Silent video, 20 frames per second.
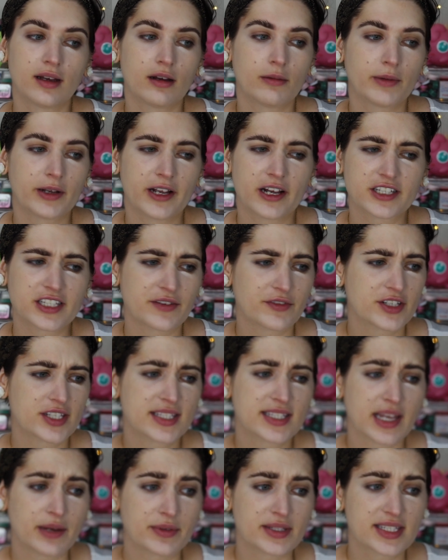oh my gosh, ever
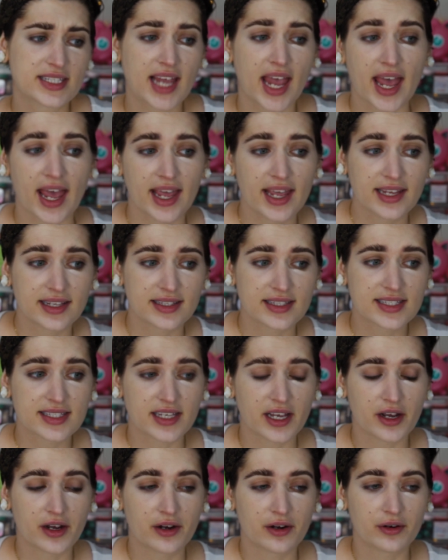since I was 10.
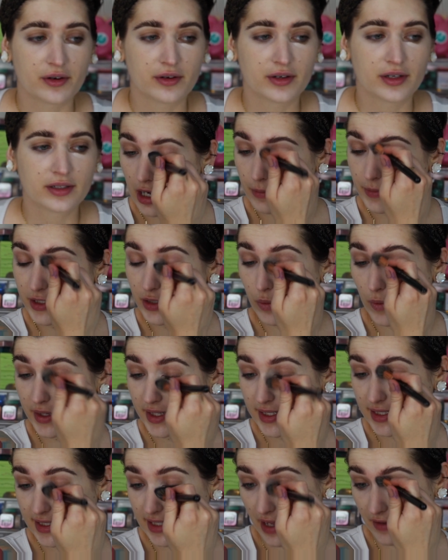So I'll be
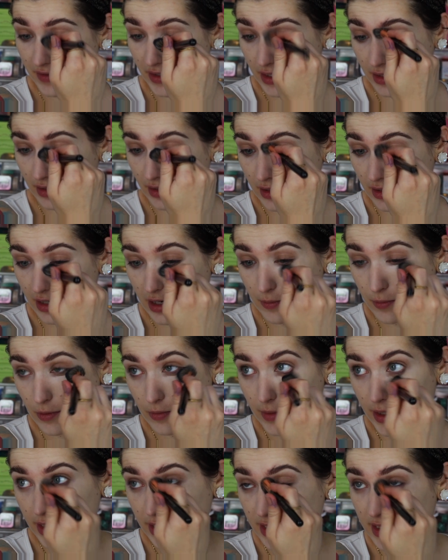27 in a couple
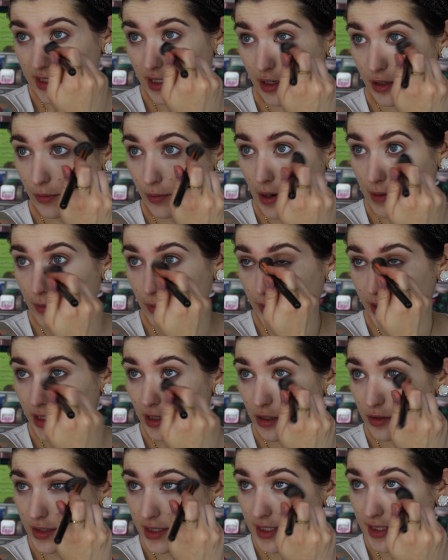months. So probably
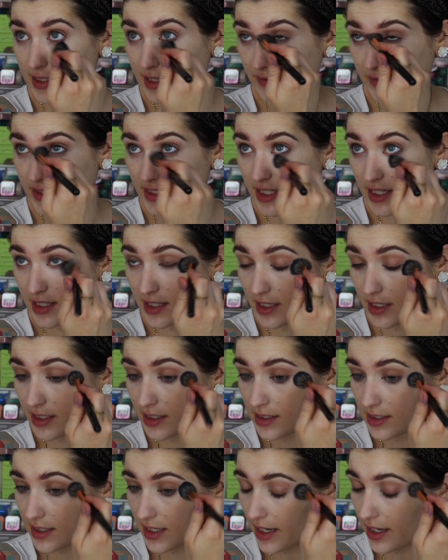close to 17
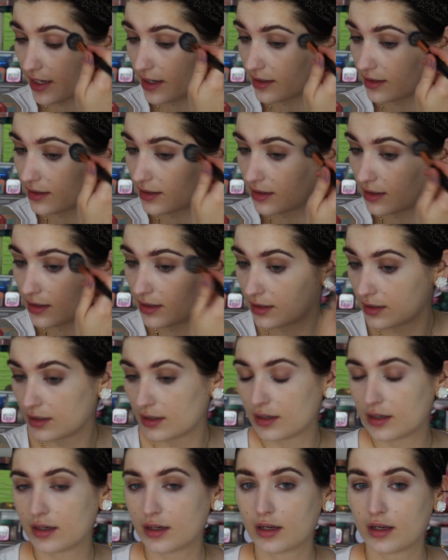years, yeah.
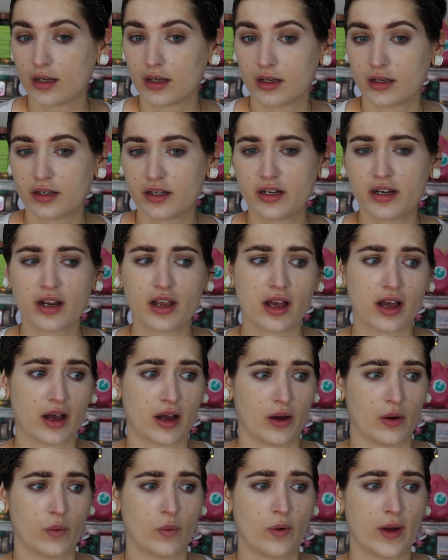
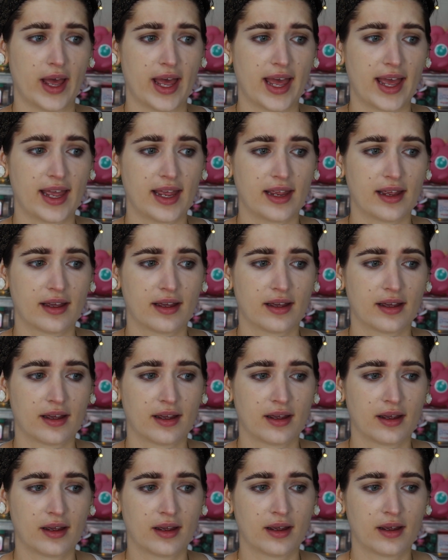No way.
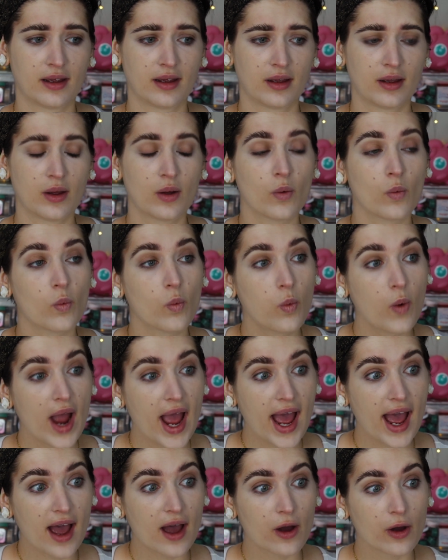
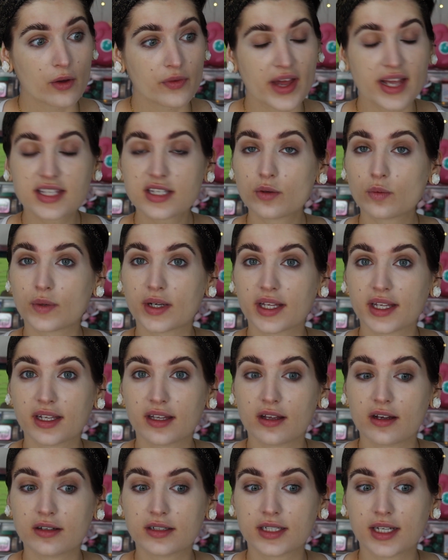Wow, that's a really
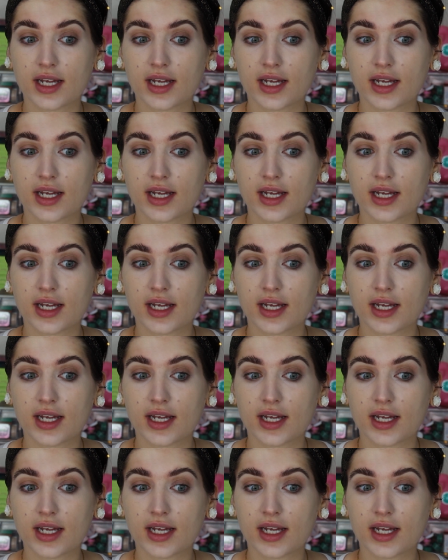long